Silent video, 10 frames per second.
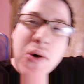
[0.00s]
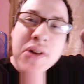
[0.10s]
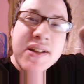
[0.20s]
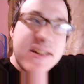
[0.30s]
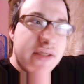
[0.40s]
on
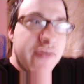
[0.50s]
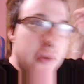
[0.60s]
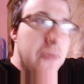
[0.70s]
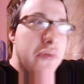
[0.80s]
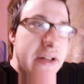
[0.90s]
this a
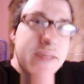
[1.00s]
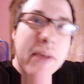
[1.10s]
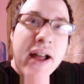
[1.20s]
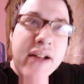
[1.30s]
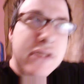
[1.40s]
few weeks
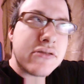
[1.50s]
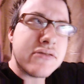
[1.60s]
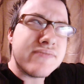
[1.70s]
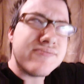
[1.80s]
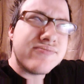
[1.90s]
back,
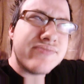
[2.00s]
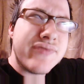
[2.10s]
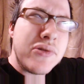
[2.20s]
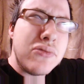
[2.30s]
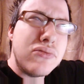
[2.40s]
or
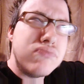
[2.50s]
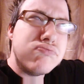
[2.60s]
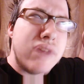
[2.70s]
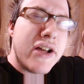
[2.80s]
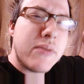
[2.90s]
50
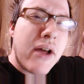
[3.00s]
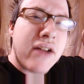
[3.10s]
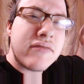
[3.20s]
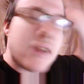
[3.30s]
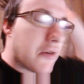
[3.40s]
days back. I don't